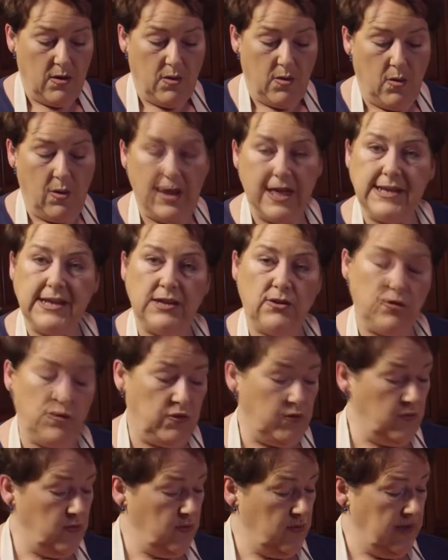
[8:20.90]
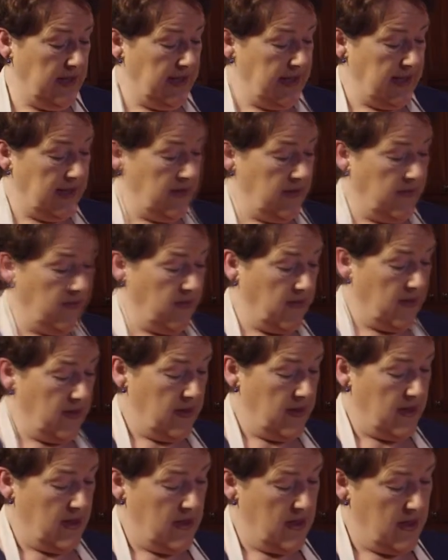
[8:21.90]
All I need to do is
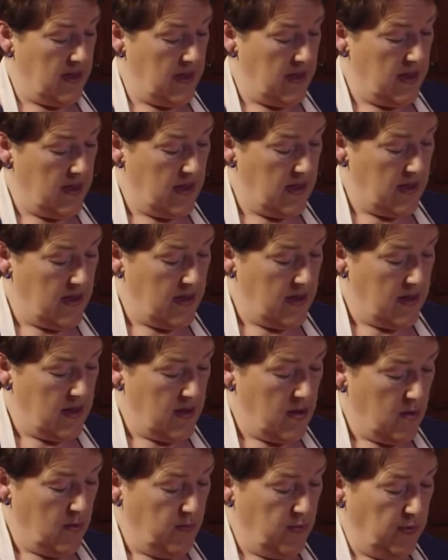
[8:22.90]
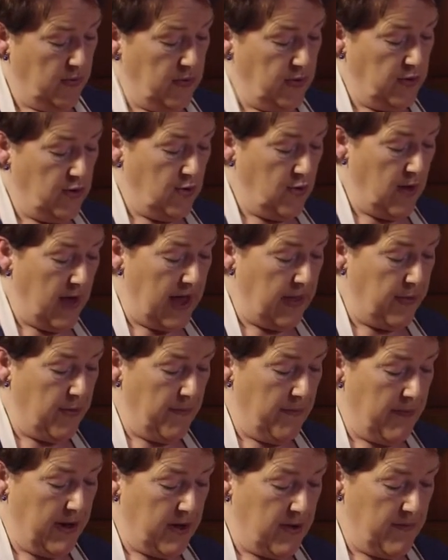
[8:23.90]
put the dough at the
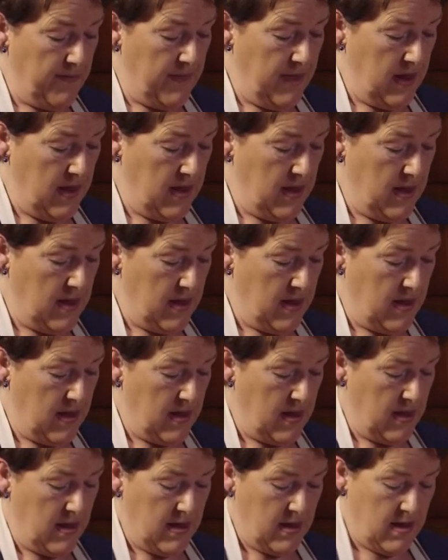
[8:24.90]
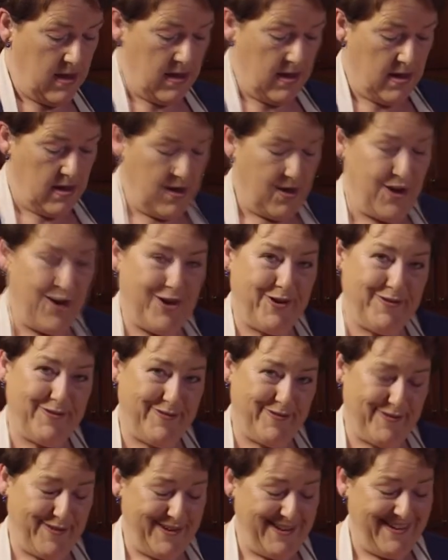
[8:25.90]
bottom
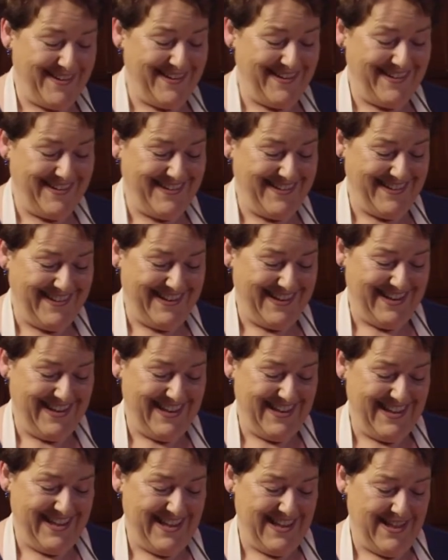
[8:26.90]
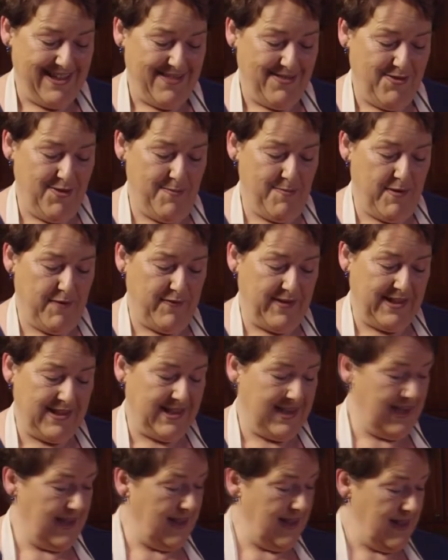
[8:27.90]
of the muffin
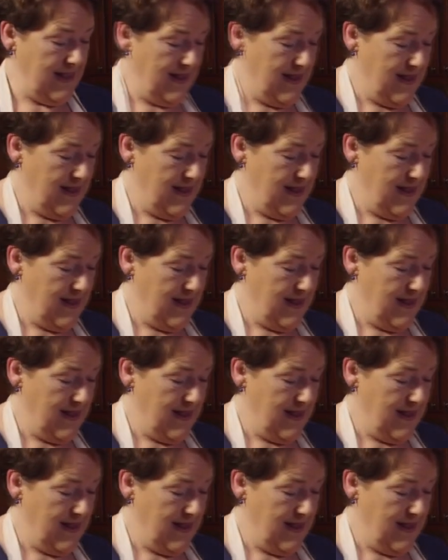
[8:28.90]
tin.